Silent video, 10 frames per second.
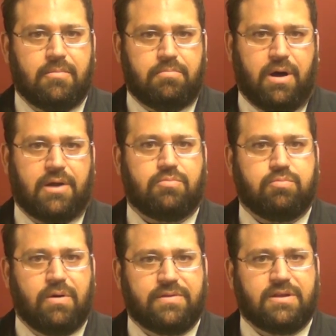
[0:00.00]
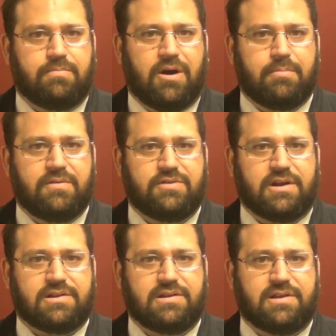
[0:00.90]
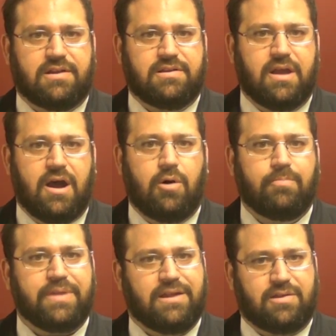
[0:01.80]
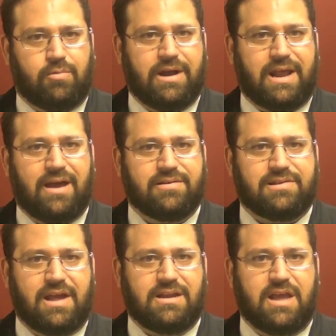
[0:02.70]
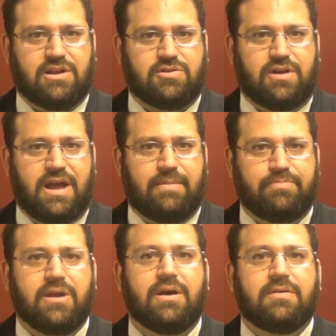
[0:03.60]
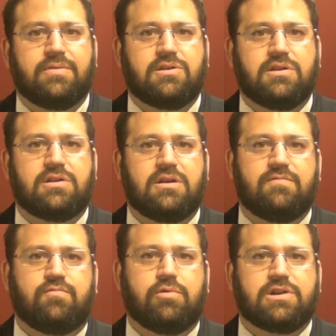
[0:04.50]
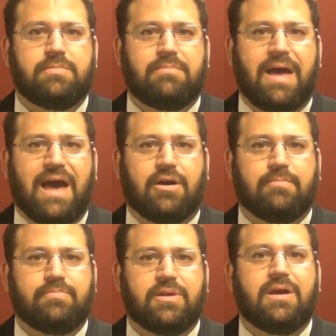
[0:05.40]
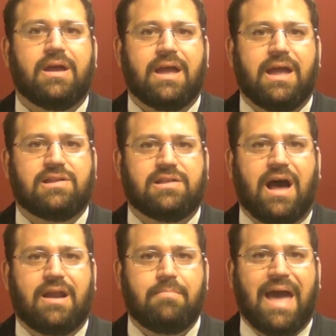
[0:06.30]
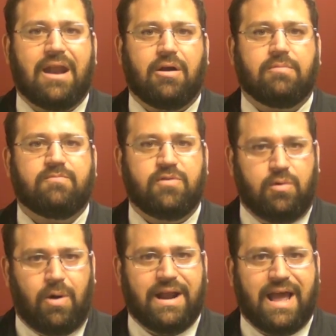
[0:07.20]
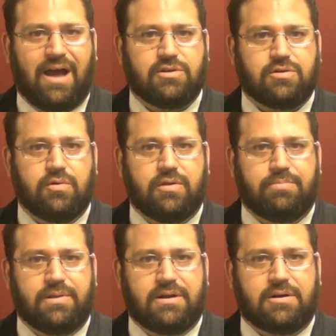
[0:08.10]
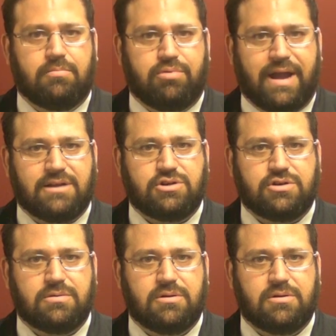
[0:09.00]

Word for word: but when the Department of Justice says no, as the White House said yesterday, this is an enforcement matter. It's not a matter for the White House or the political branch